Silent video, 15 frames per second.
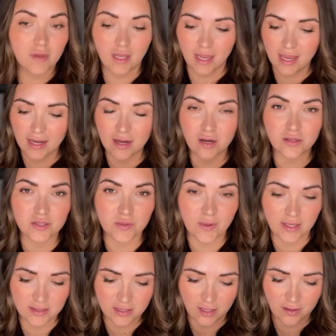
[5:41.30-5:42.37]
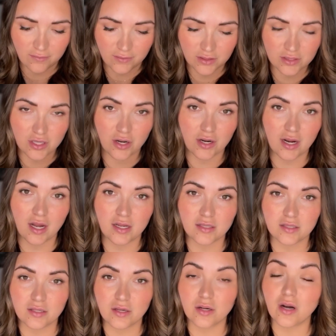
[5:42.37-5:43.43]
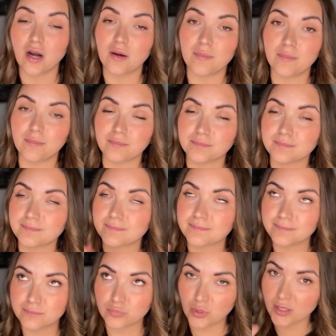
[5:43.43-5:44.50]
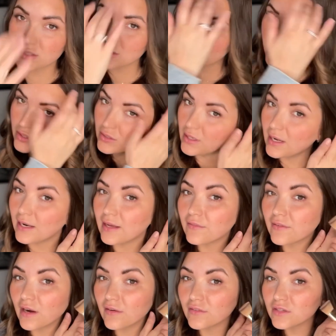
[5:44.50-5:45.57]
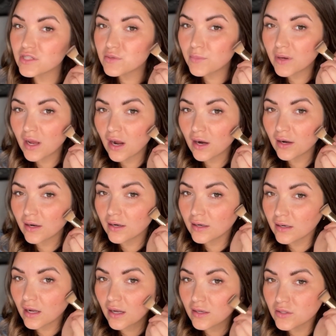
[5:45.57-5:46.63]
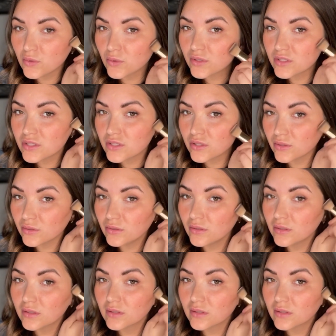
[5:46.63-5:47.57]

And it also has coverage. Our bronzers do not have coverage, but our contours do.